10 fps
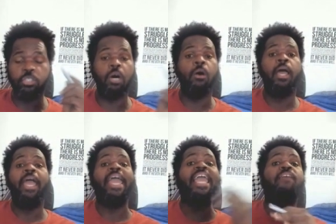So,
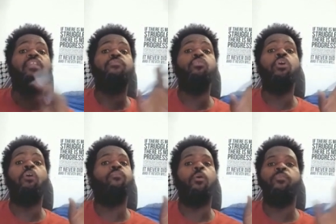even if you
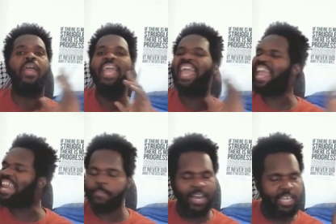don't vote for
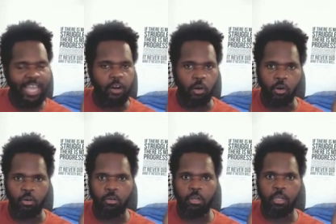anybody at all,